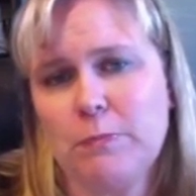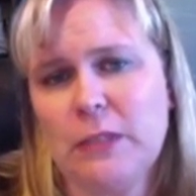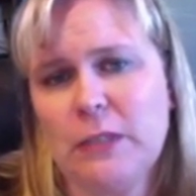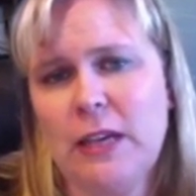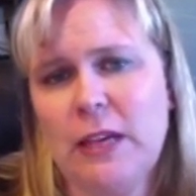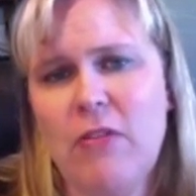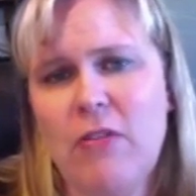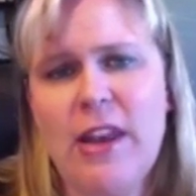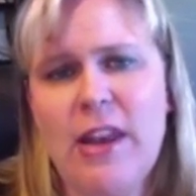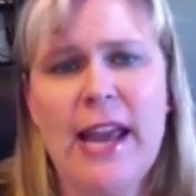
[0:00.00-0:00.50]

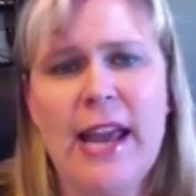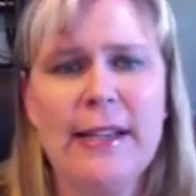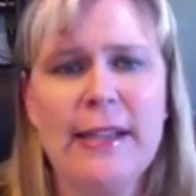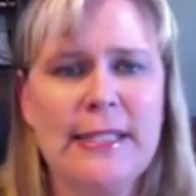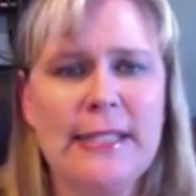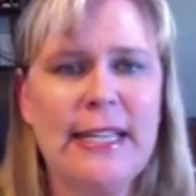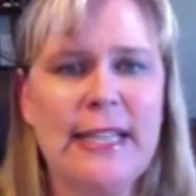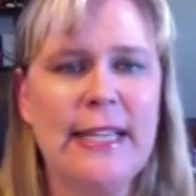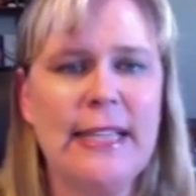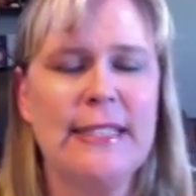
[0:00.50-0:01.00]
The next
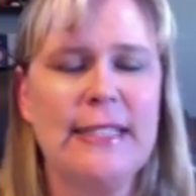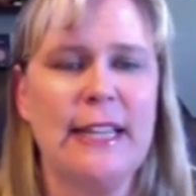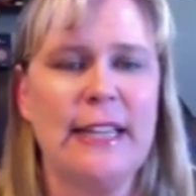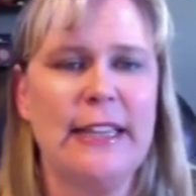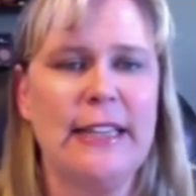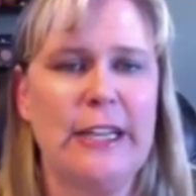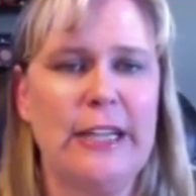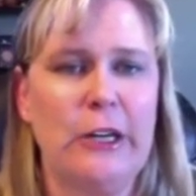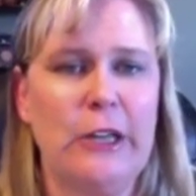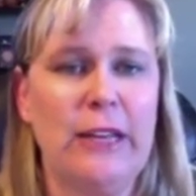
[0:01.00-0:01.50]
thing is
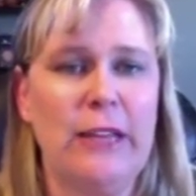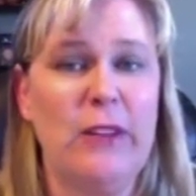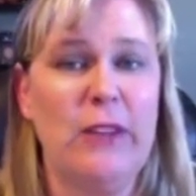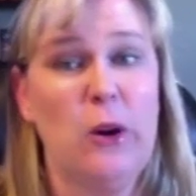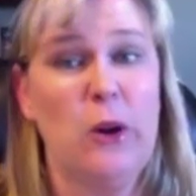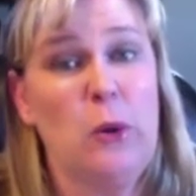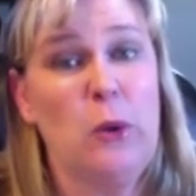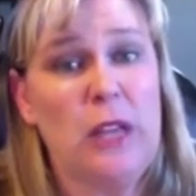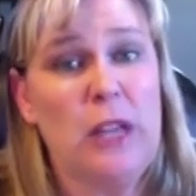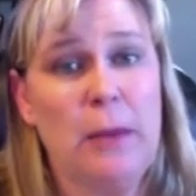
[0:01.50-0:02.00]
that they're in their
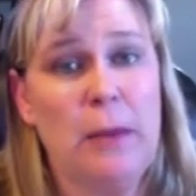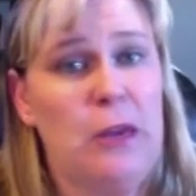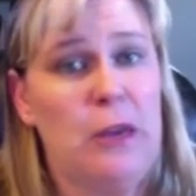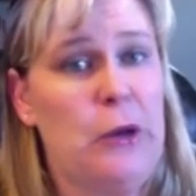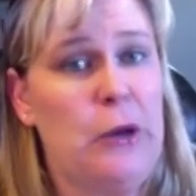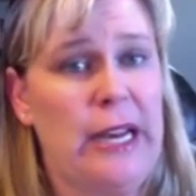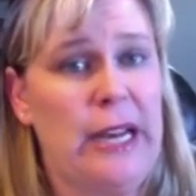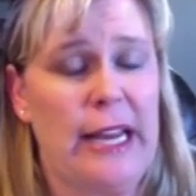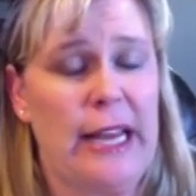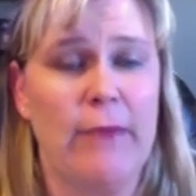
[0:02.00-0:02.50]
own
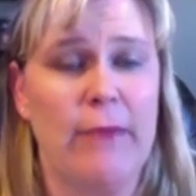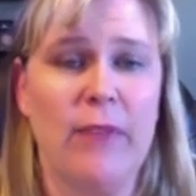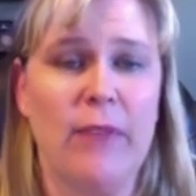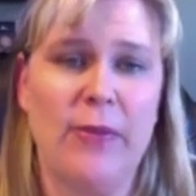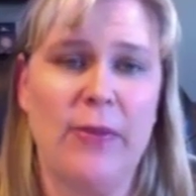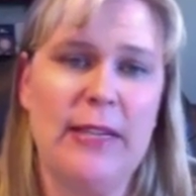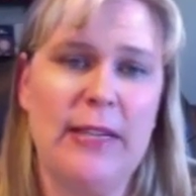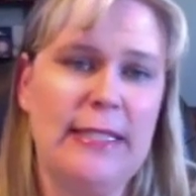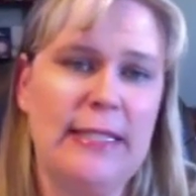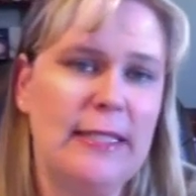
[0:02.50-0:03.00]
community,
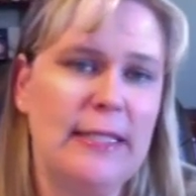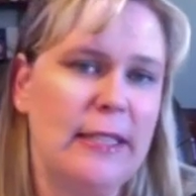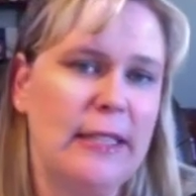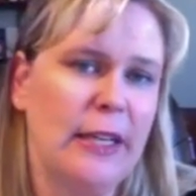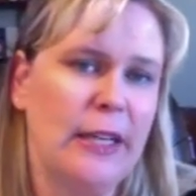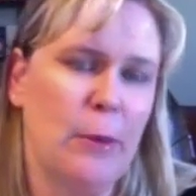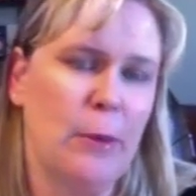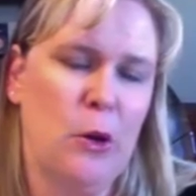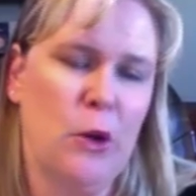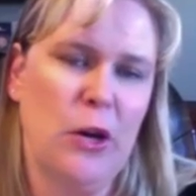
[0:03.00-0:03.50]
that this isn't a
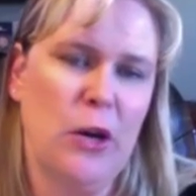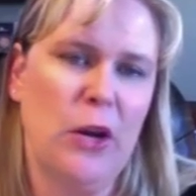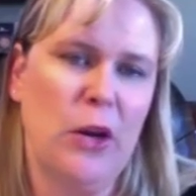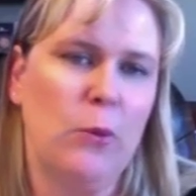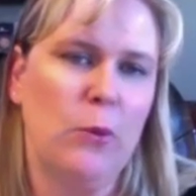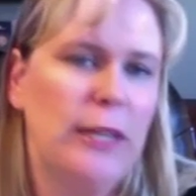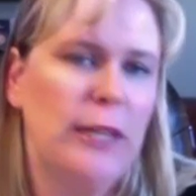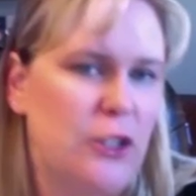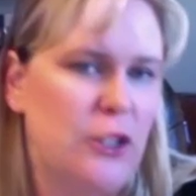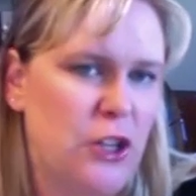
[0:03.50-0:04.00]
community
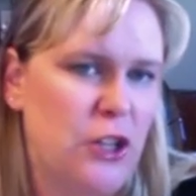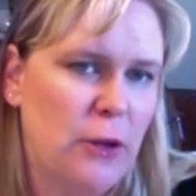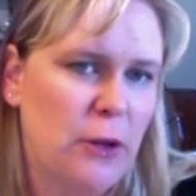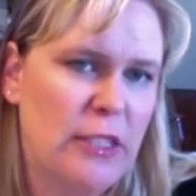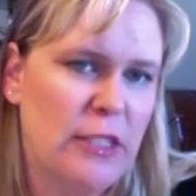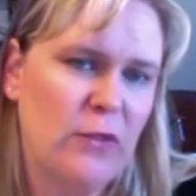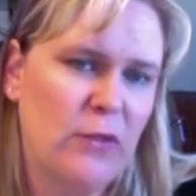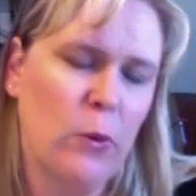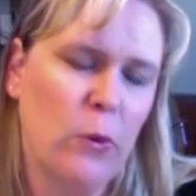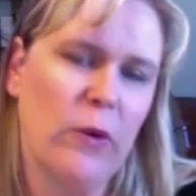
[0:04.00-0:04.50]
we
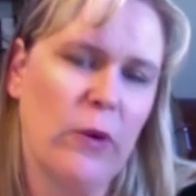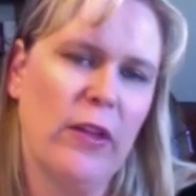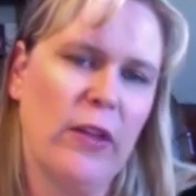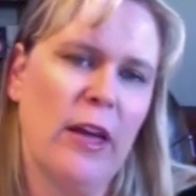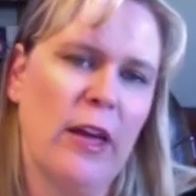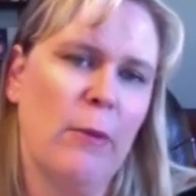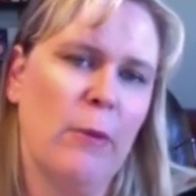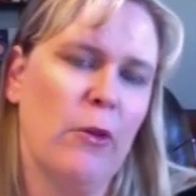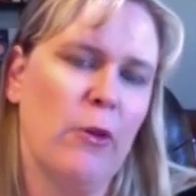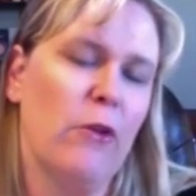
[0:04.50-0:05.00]
chose for
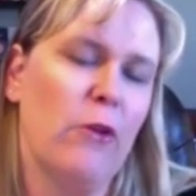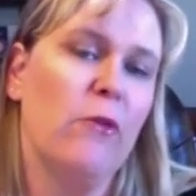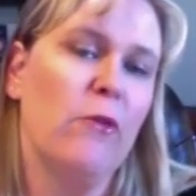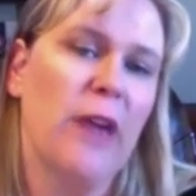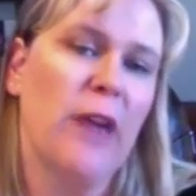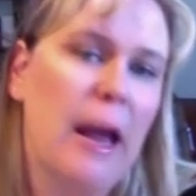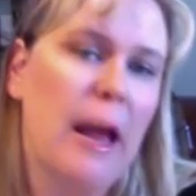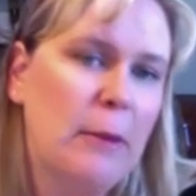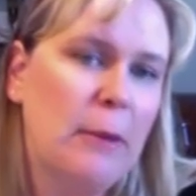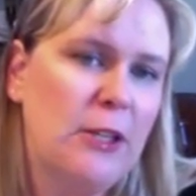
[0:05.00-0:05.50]
them or their
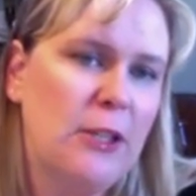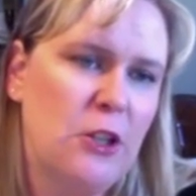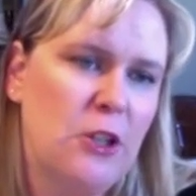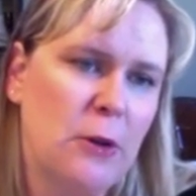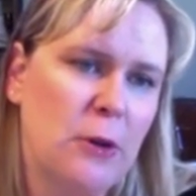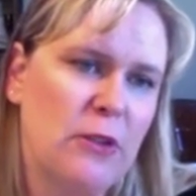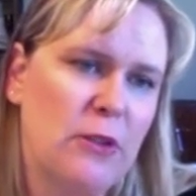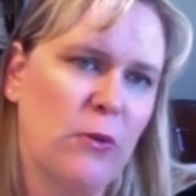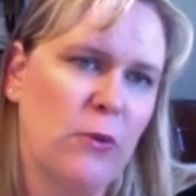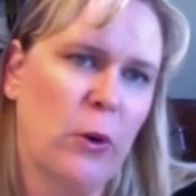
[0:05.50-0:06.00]
family
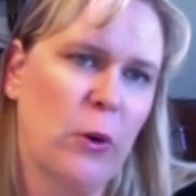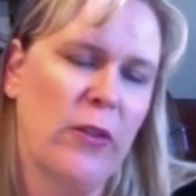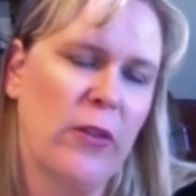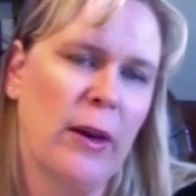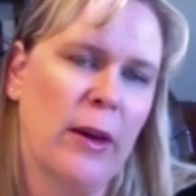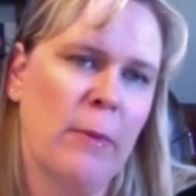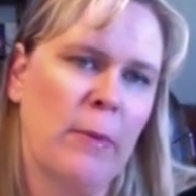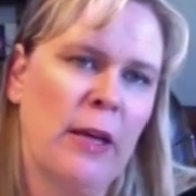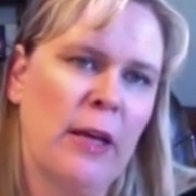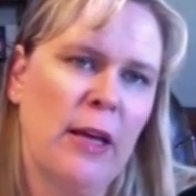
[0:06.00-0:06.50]
chose for
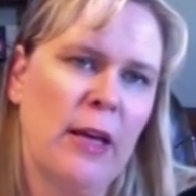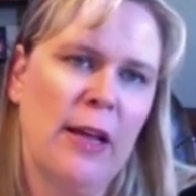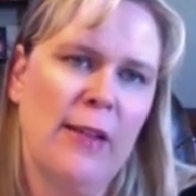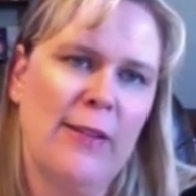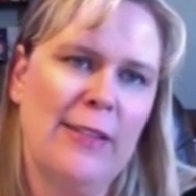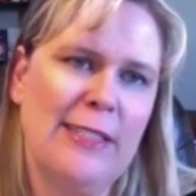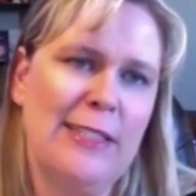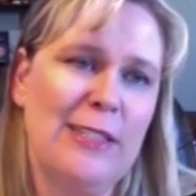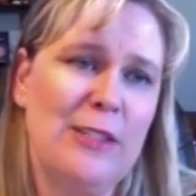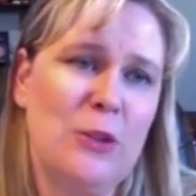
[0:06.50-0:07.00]
them.
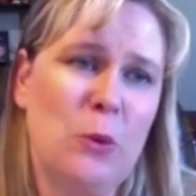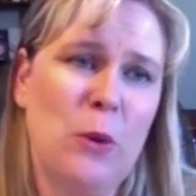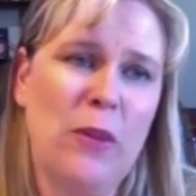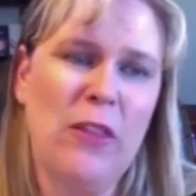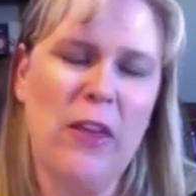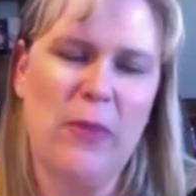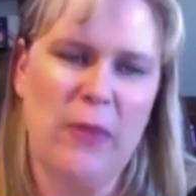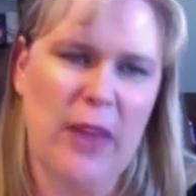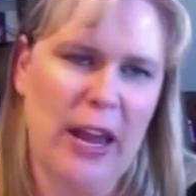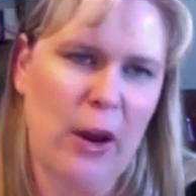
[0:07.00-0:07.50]
This is the one
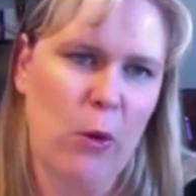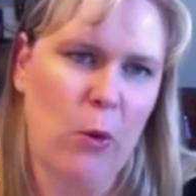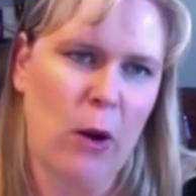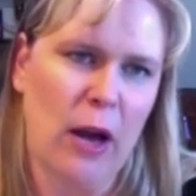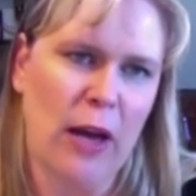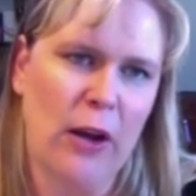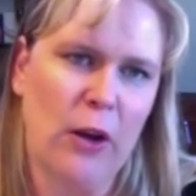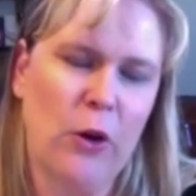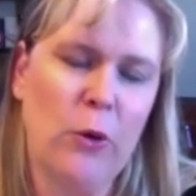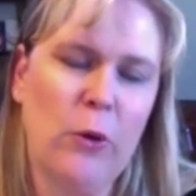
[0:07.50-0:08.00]
that they
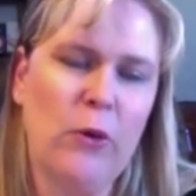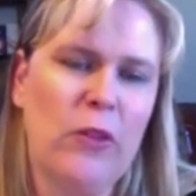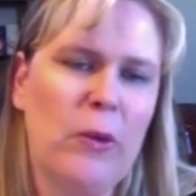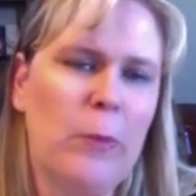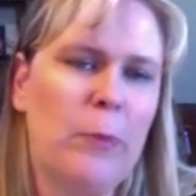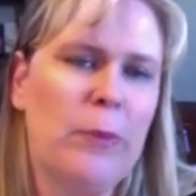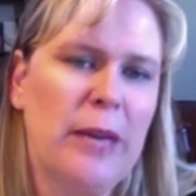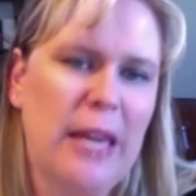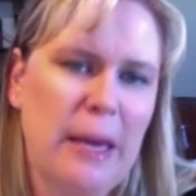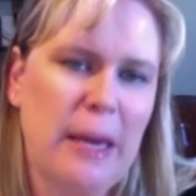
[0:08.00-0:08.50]
want. Who are the
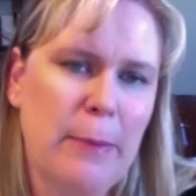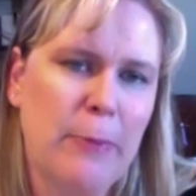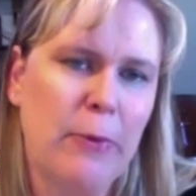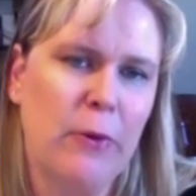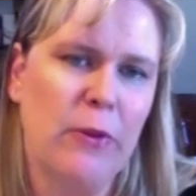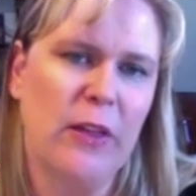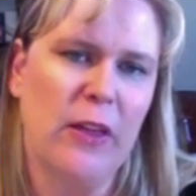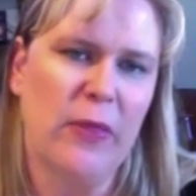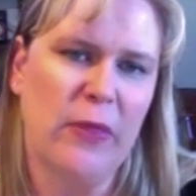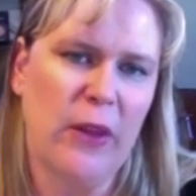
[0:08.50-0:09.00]
people
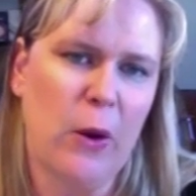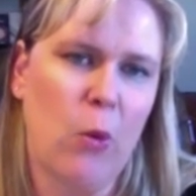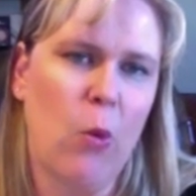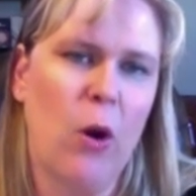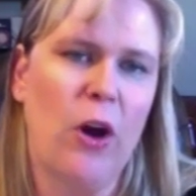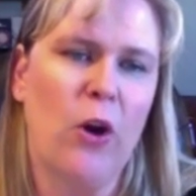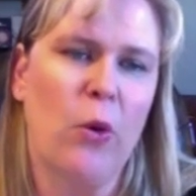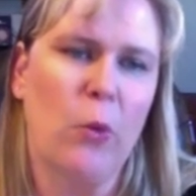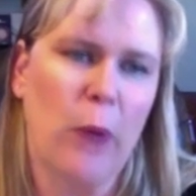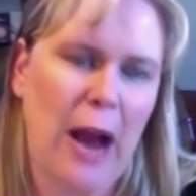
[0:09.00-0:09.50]
that they
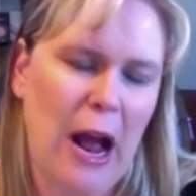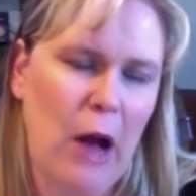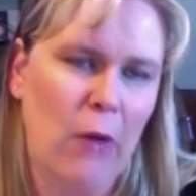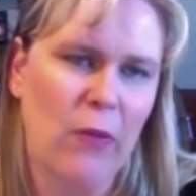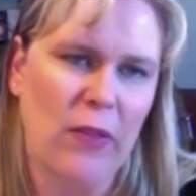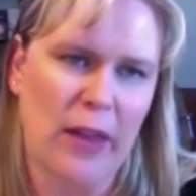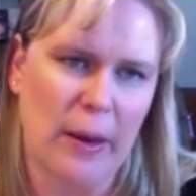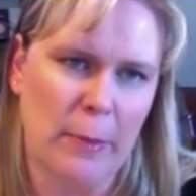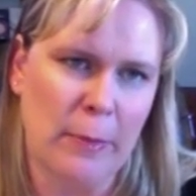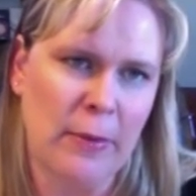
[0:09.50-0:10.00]
want
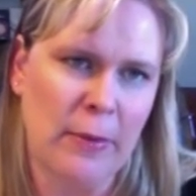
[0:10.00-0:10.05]
around them?